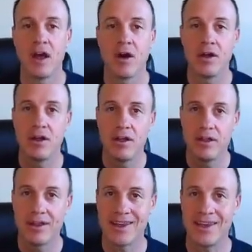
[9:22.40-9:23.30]
Now,
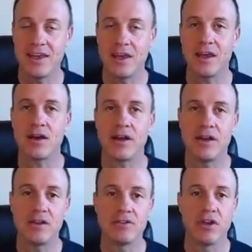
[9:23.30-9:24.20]
the key here
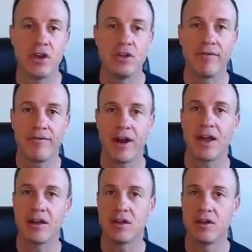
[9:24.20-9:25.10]
is you
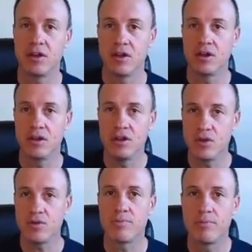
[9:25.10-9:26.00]
find
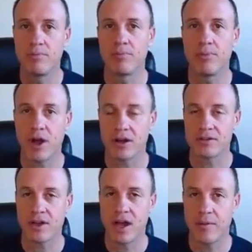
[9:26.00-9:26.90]
new blogs
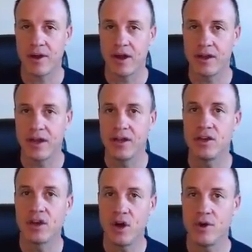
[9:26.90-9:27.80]
to comment on, and
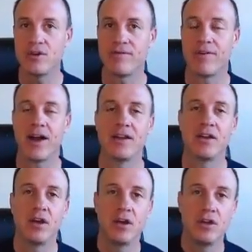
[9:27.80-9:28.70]
you go and you find
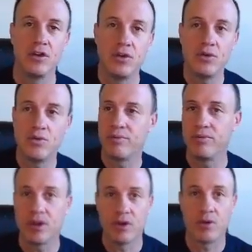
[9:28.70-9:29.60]
new,
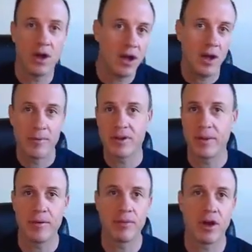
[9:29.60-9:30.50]
you know,
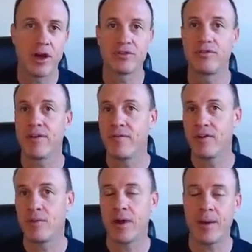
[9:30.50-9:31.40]
up-and-coming blogs, you find
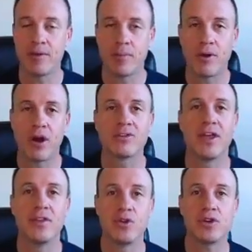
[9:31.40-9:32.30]
very popular blogs,
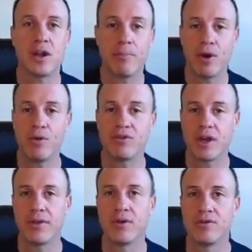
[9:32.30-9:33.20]
and then you try to post
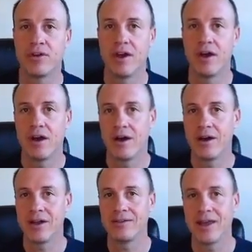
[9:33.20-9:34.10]
on those
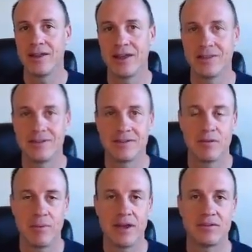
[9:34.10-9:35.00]
on a daily,
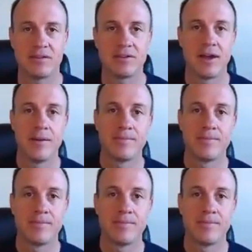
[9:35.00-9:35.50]
consistent basis.